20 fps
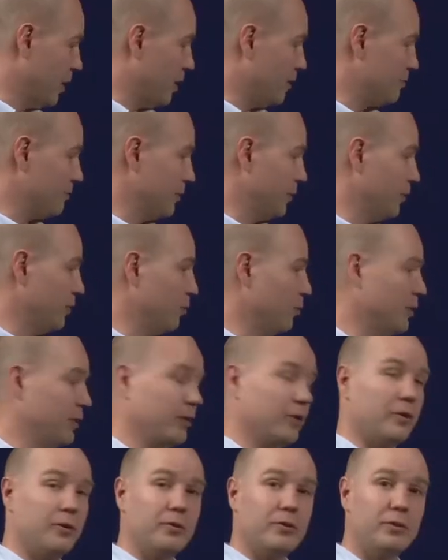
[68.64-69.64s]
off and into
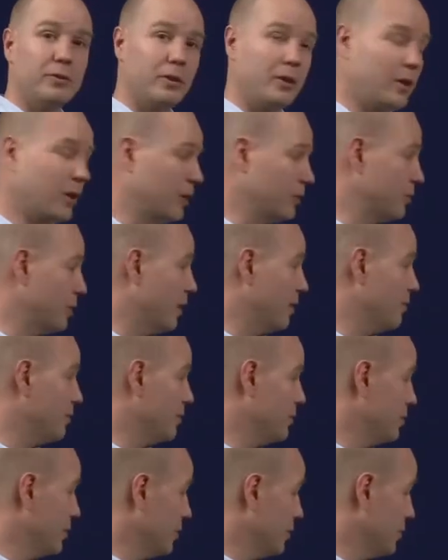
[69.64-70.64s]
Windows. The hard drive
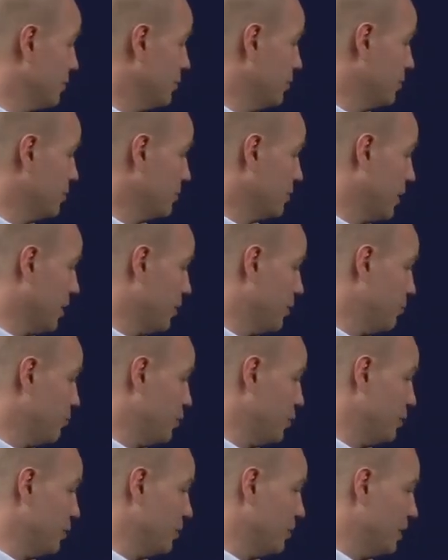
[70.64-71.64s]
is still trying to
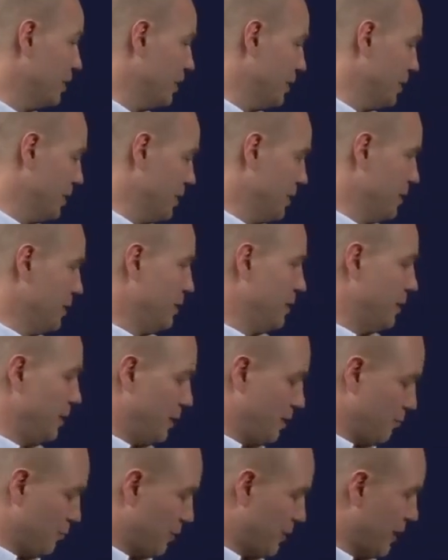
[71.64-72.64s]
boot.
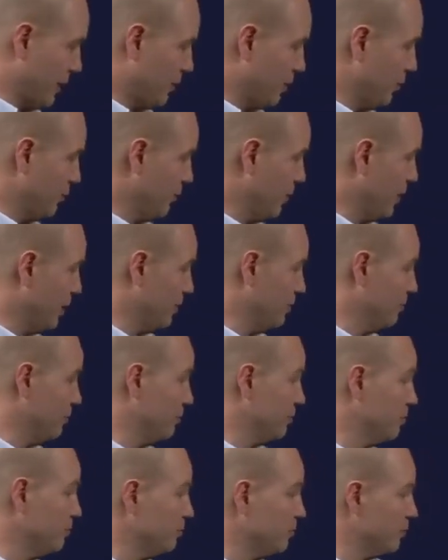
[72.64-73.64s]
While that goes ahead
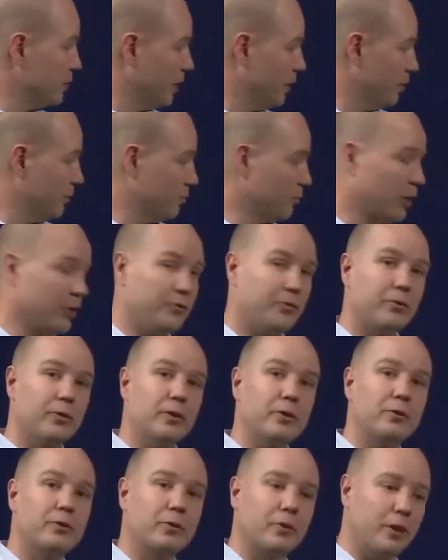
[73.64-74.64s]
and runs
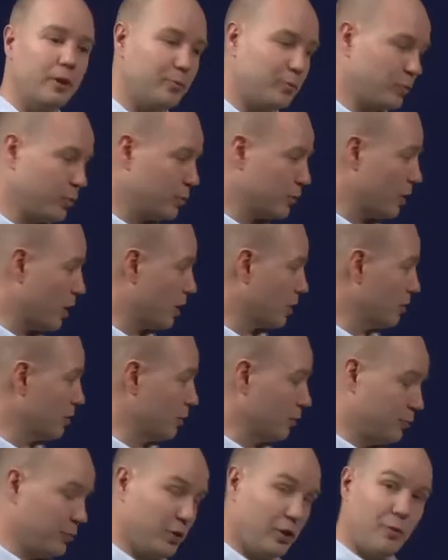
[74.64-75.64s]
through its script, we'll talk a
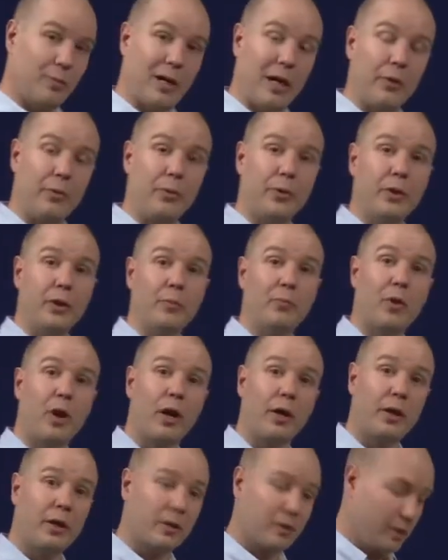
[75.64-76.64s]
little bit about the
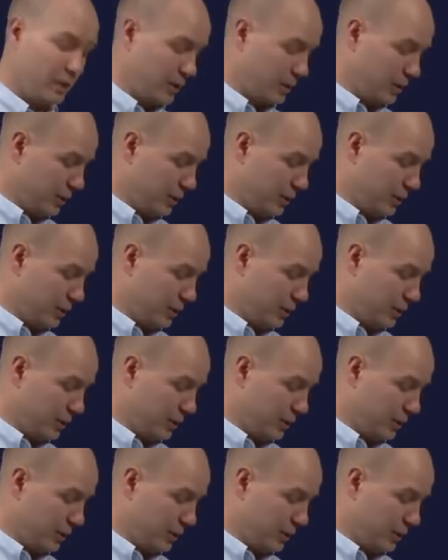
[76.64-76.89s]
product.